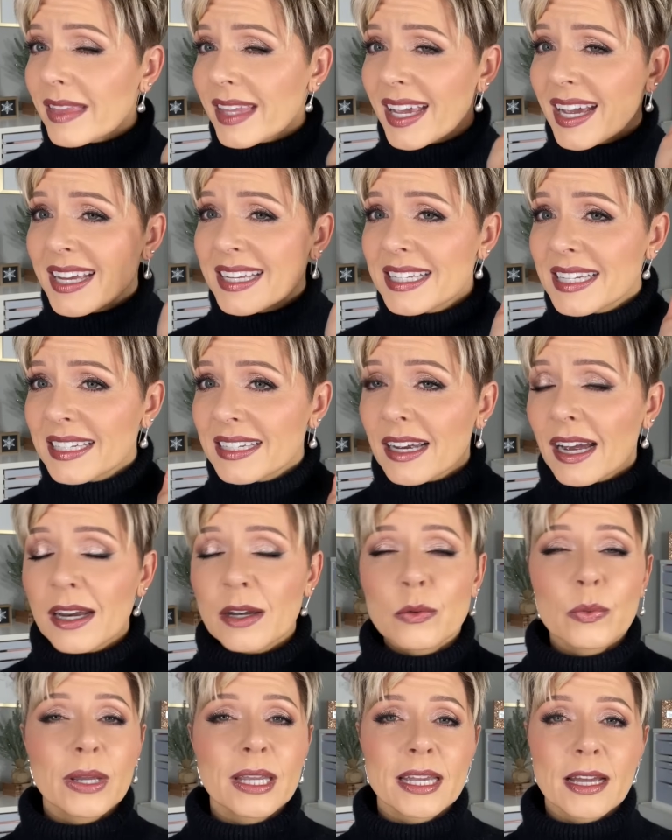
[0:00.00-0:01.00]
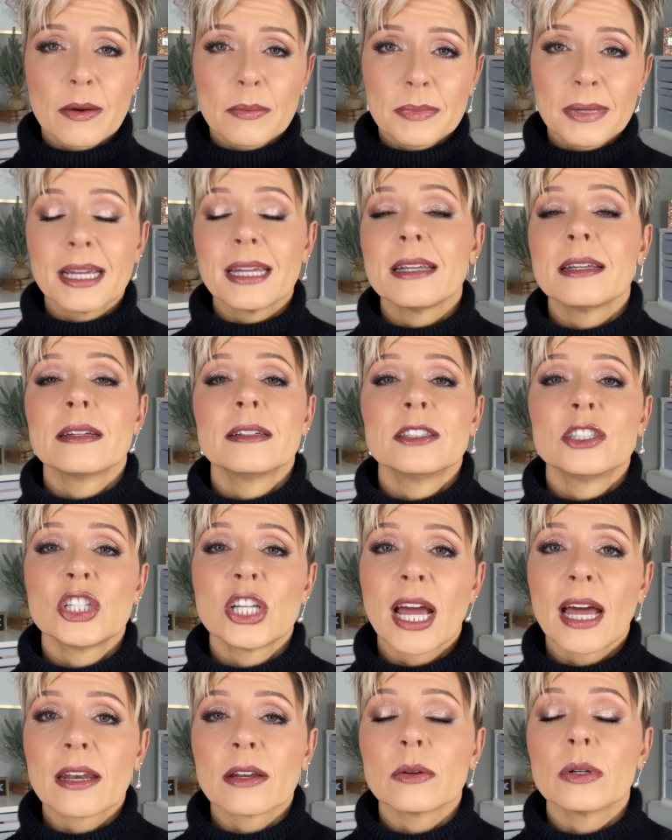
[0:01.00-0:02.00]
I did kind of wing out my
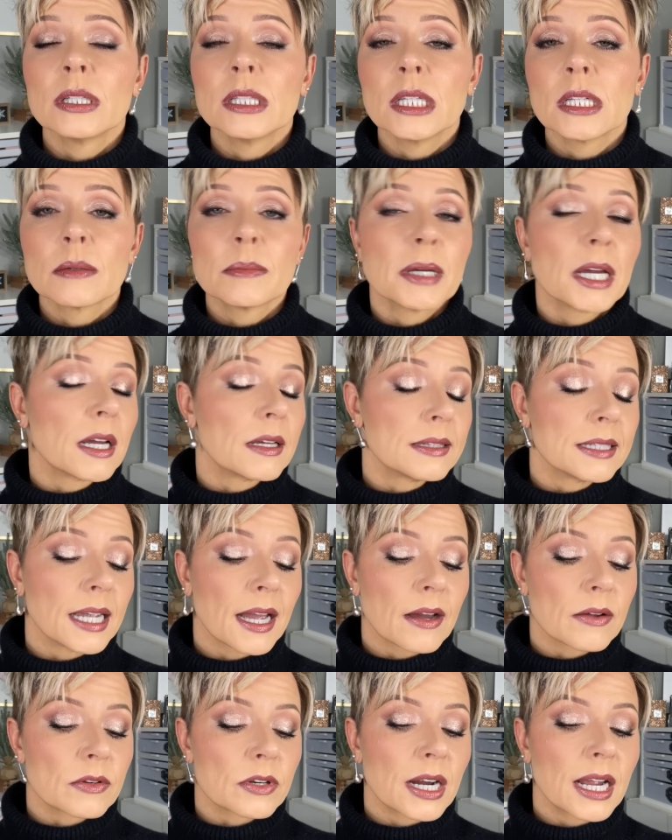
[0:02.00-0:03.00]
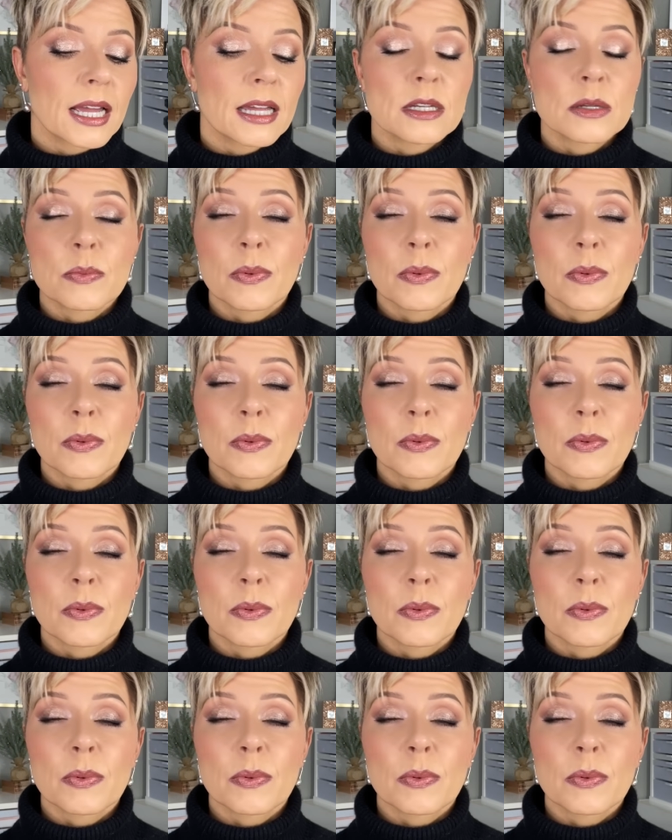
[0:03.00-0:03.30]
shadow a little bit on the outer edge,